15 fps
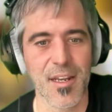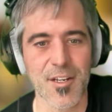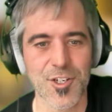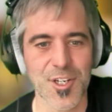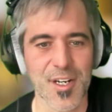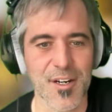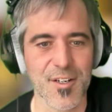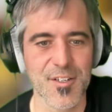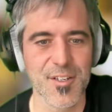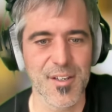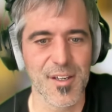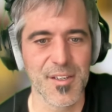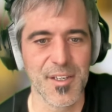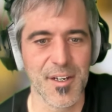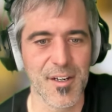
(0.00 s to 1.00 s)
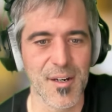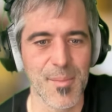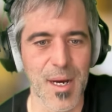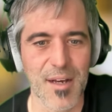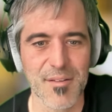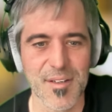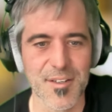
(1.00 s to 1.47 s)
engineers a year
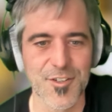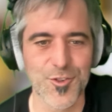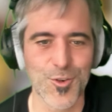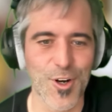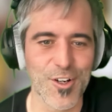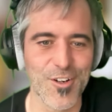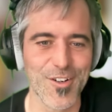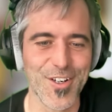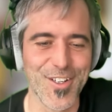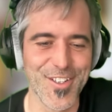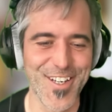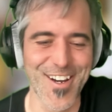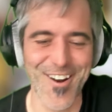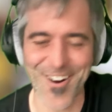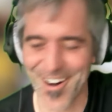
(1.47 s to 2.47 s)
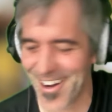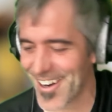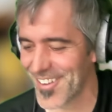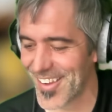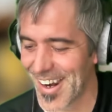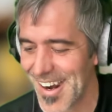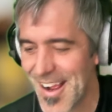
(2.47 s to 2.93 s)
about these struggles, you know, here
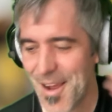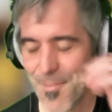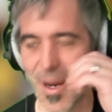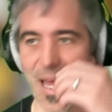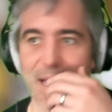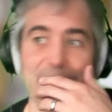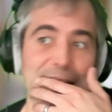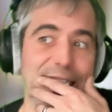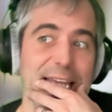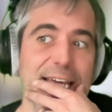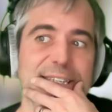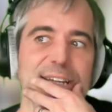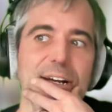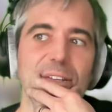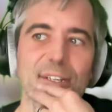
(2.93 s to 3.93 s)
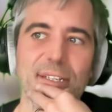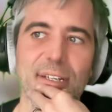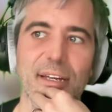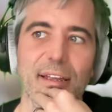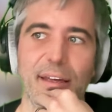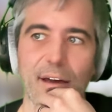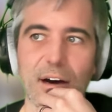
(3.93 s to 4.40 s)
and there. But I it's it's hard to
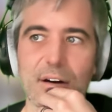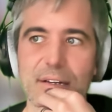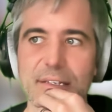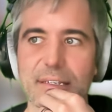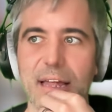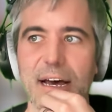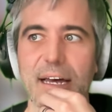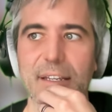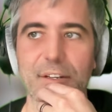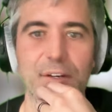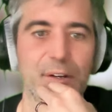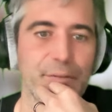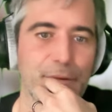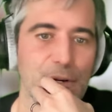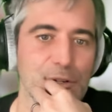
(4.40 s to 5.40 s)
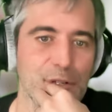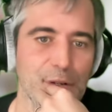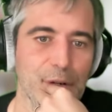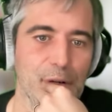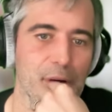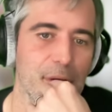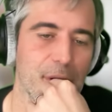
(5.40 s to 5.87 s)
say like, oh, is that
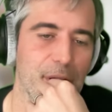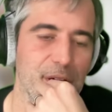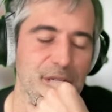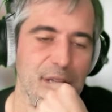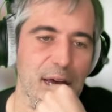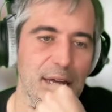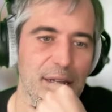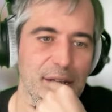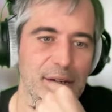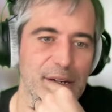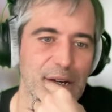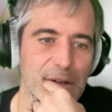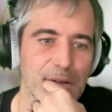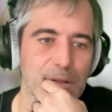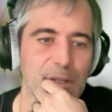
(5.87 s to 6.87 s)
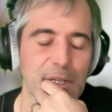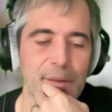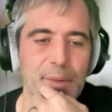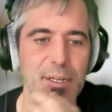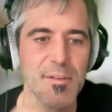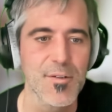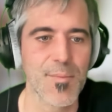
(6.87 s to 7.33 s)
universal or is that you know
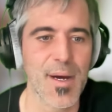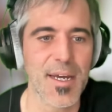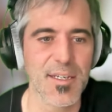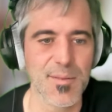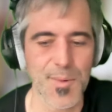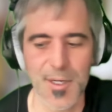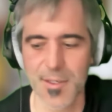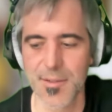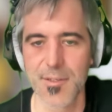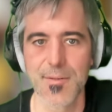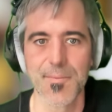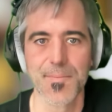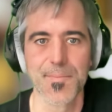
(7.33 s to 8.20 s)
limited to my experience?